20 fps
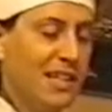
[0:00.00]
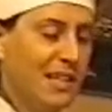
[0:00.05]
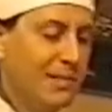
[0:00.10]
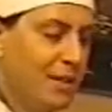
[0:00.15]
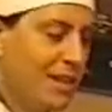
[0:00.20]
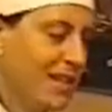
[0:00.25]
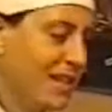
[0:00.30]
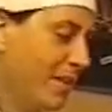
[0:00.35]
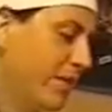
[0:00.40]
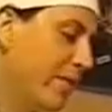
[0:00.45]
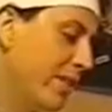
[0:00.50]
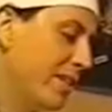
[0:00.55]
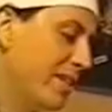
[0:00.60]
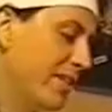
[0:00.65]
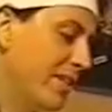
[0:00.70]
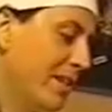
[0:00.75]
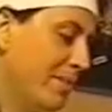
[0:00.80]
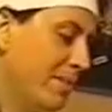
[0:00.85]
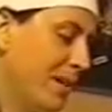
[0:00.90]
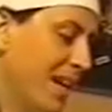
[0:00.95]
especially if you're
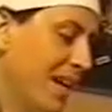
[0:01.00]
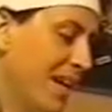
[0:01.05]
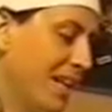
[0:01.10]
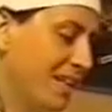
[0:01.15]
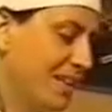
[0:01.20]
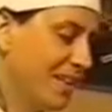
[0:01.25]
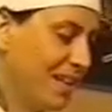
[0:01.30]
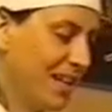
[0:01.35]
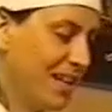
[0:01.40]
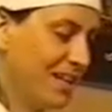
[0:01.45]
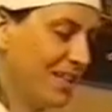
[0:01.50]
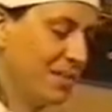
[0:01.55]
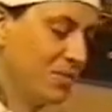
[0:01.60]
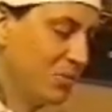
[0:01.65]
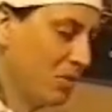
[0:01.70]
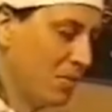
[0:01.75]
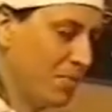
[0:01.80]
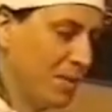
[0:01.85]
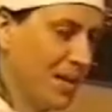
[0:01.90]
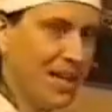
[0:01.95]
doing it by hand you'll end
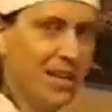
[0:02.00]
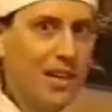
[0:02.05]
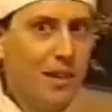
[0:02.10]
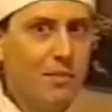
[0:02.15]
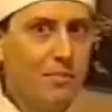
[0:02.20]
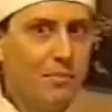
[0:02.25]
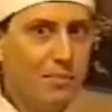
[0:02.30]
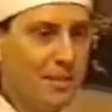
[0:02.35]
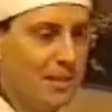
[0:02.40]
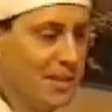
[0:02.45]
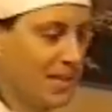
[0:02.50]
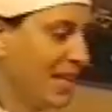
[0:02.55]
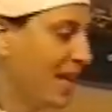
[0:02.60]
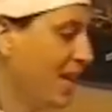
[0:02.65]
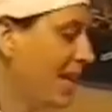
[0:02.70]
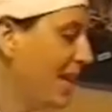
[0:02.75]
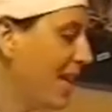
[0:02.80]
up with big clumps.